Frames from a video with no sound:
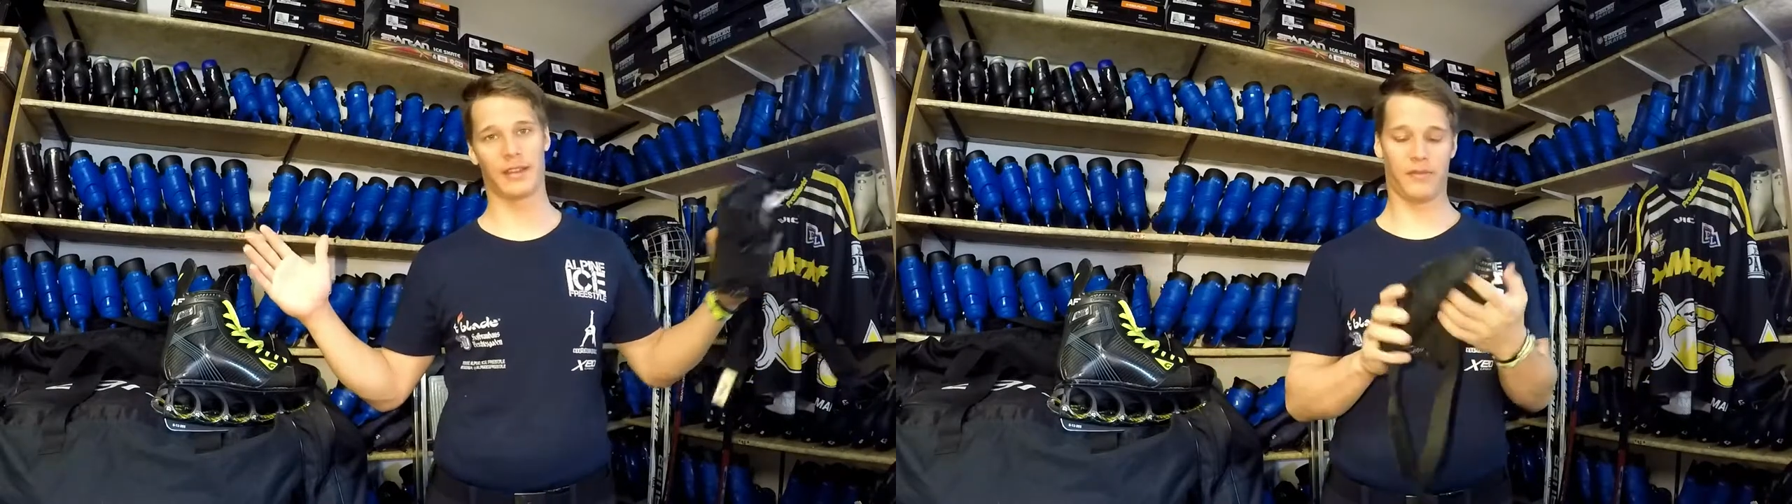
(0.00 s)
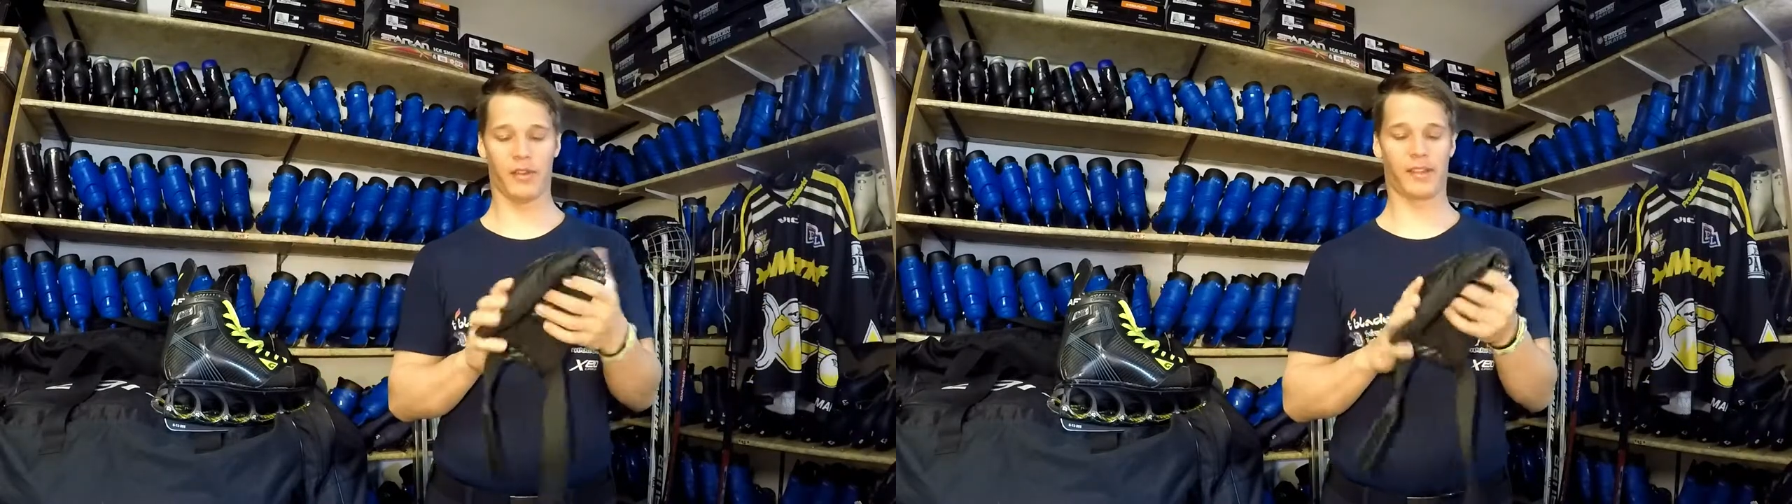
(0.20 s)

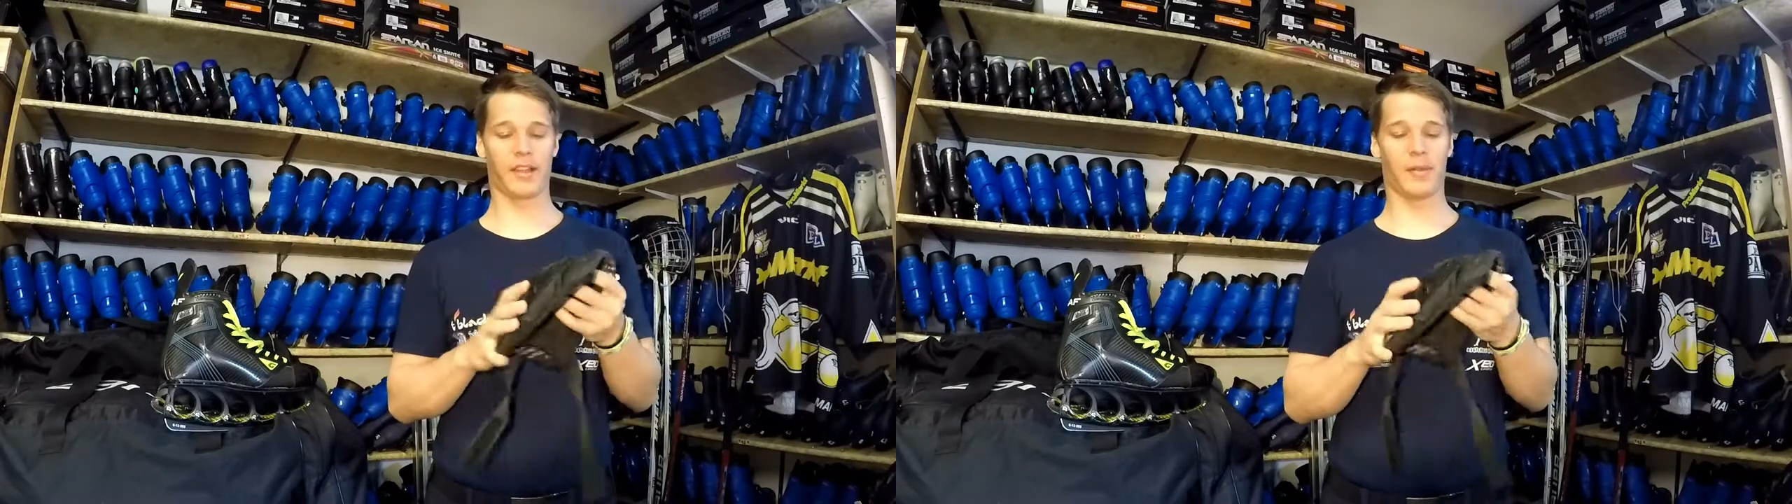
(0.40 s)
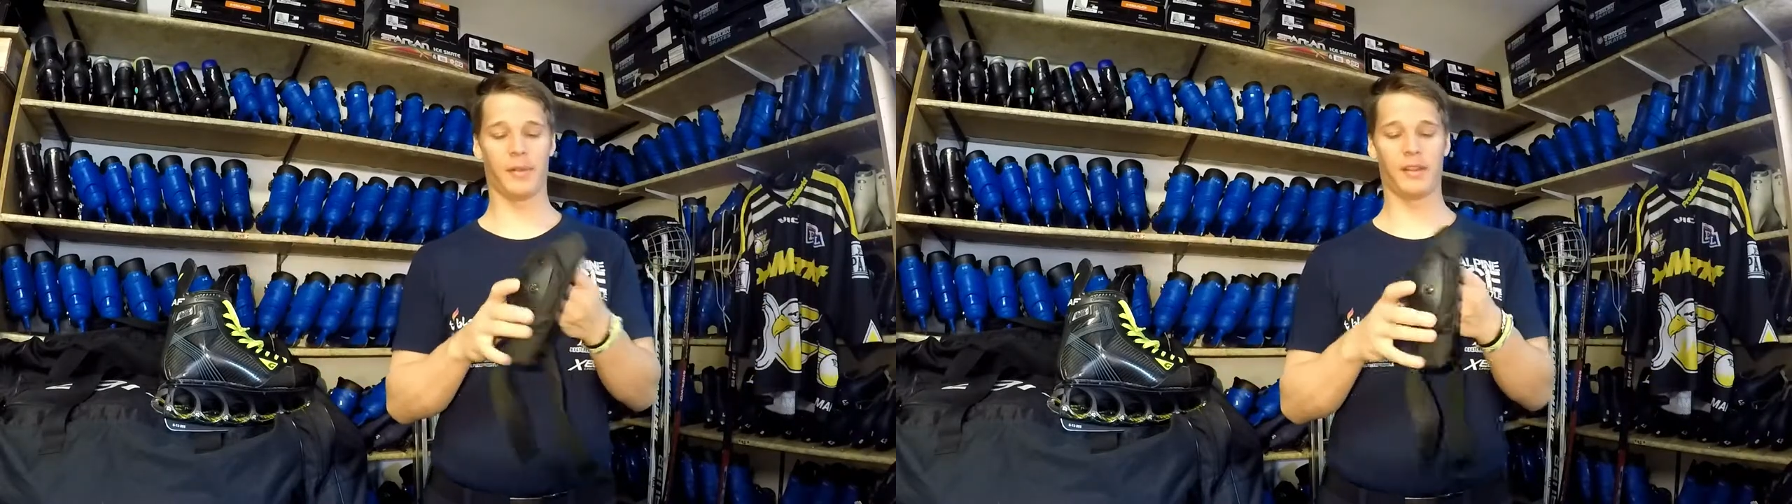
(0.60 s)
For
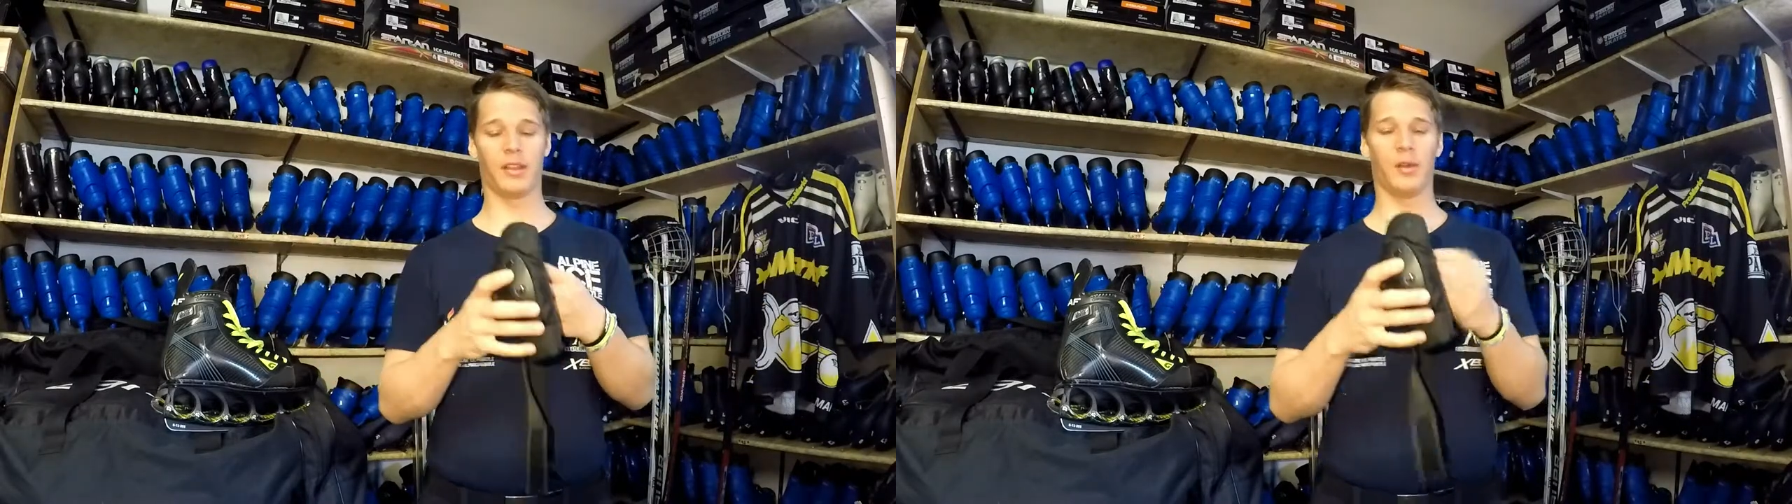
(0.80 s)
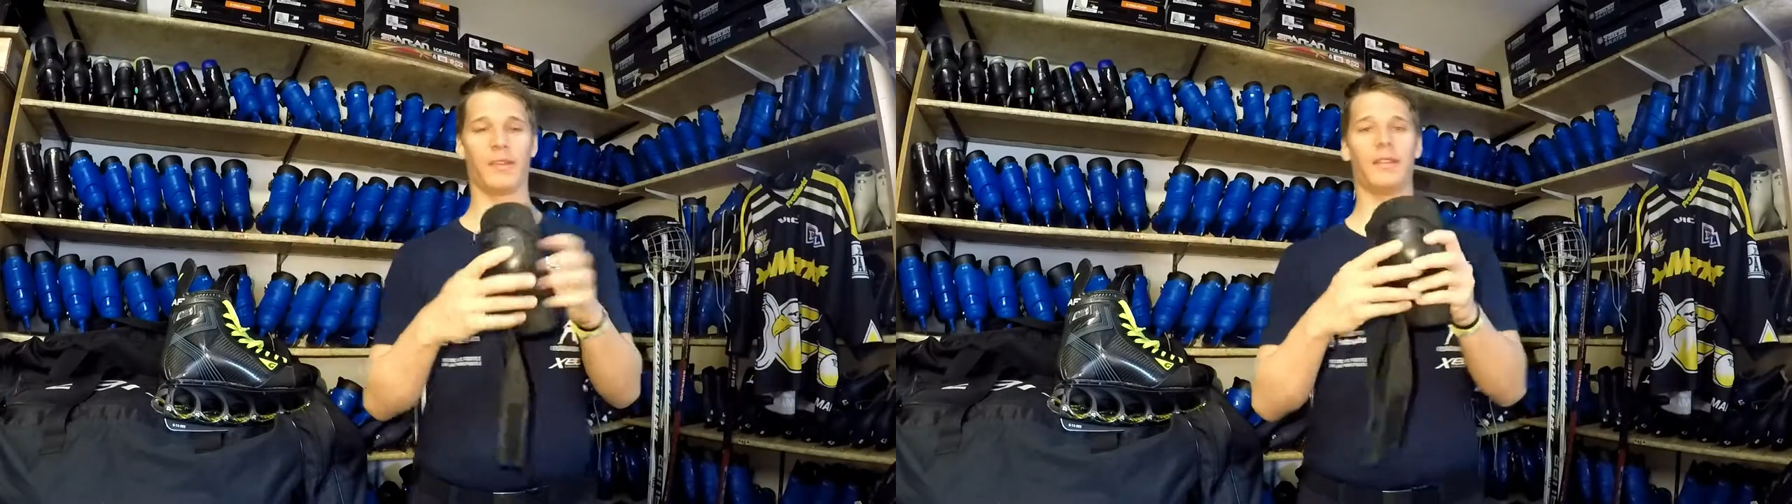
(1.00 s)
example,
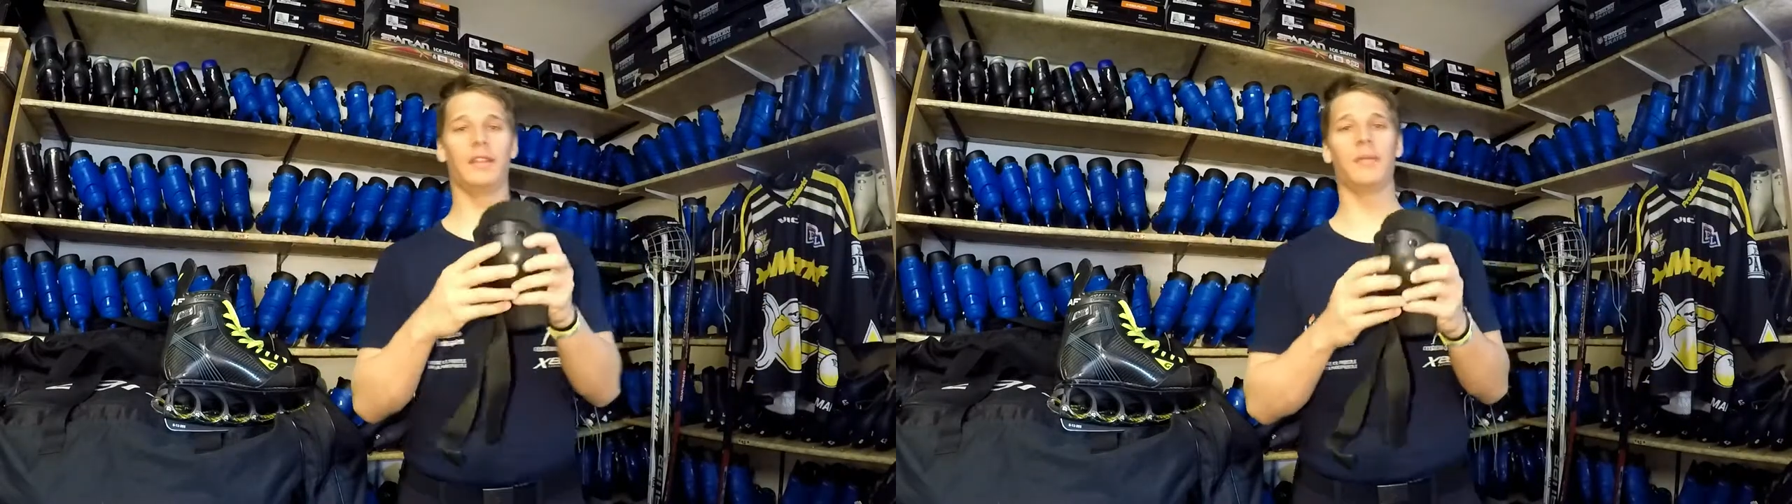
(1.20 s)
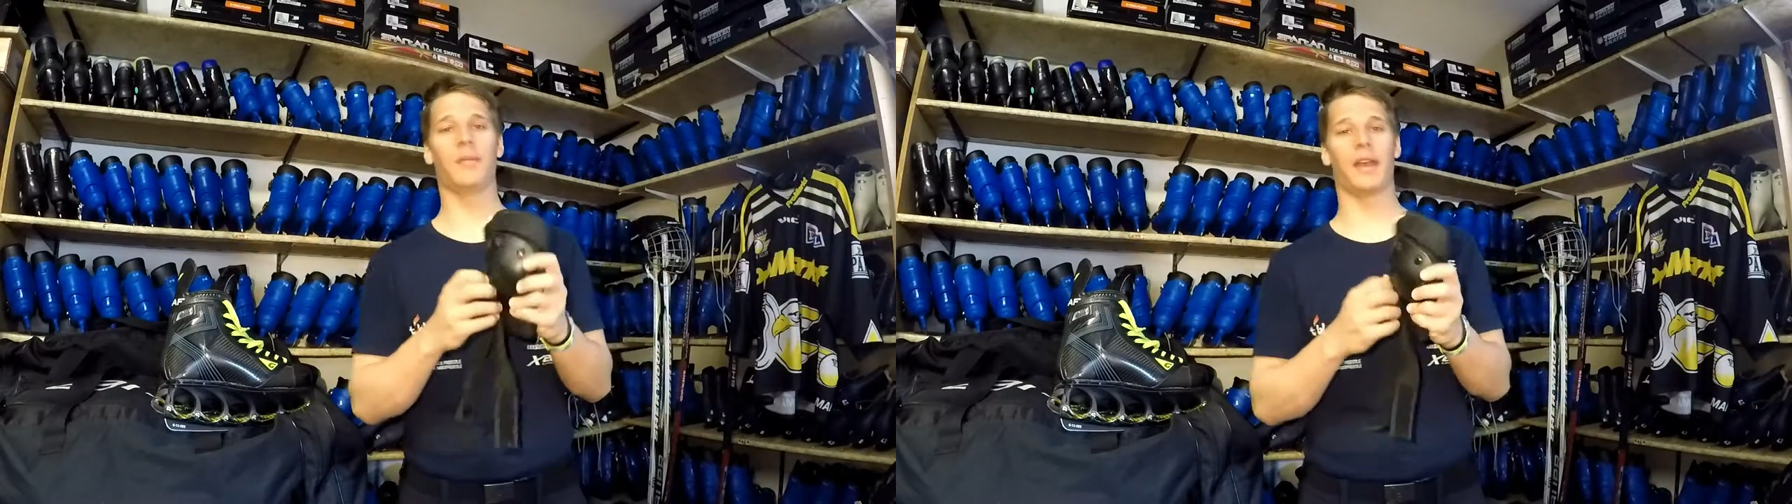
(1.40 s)
those
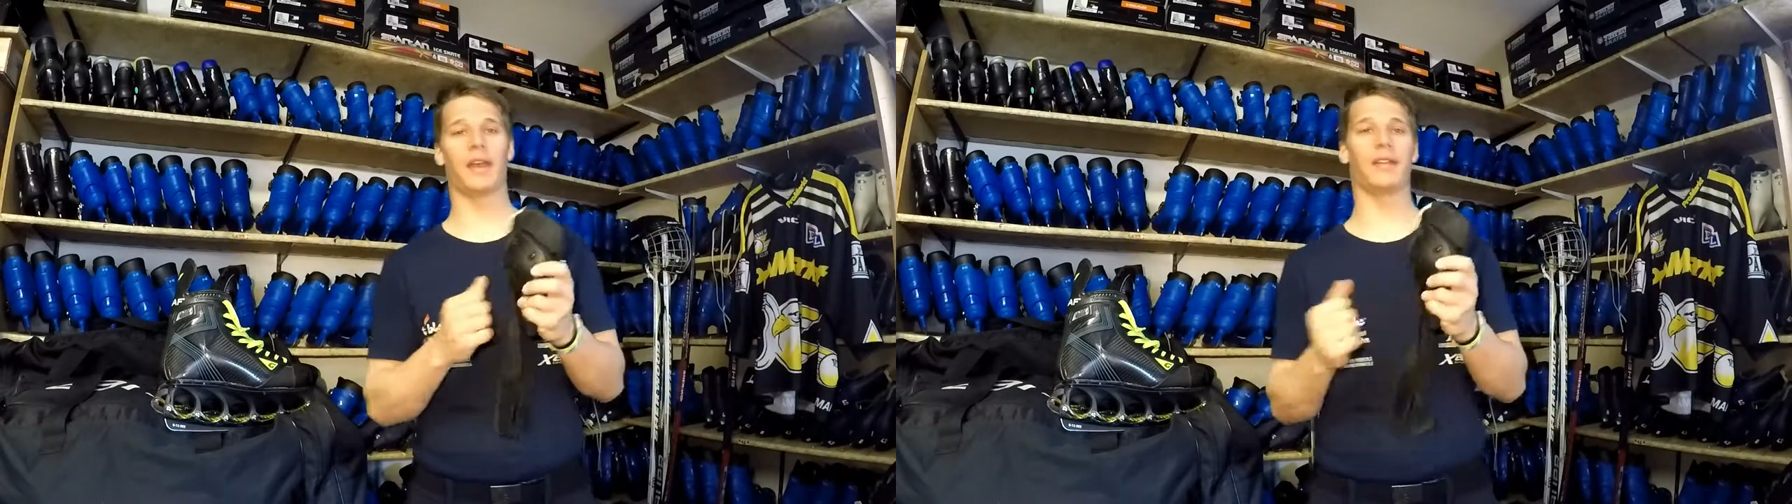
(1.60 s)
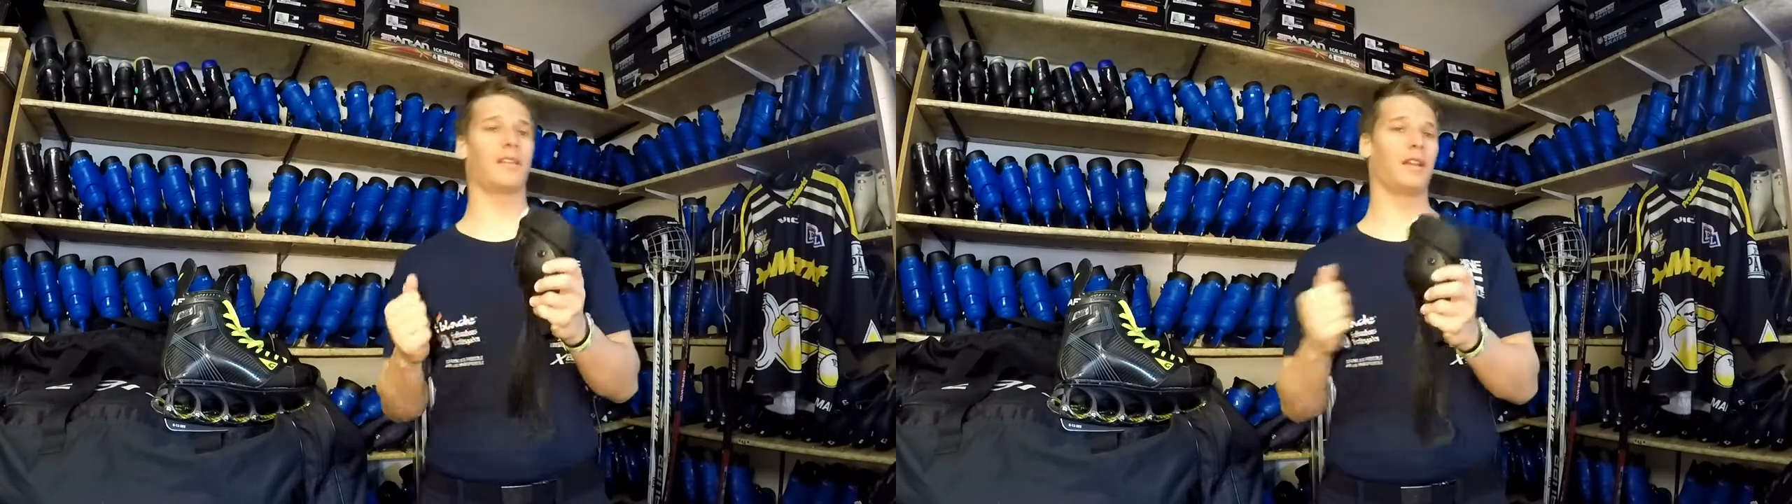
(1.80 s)
knee
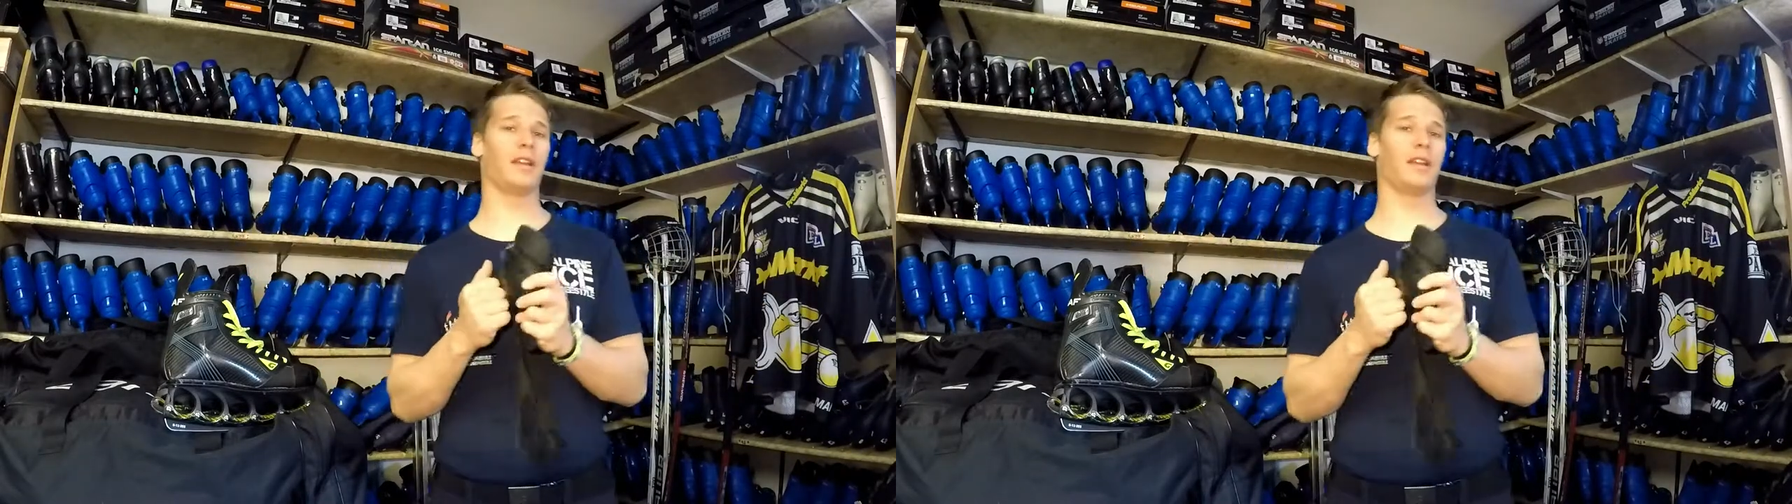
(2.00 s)
pads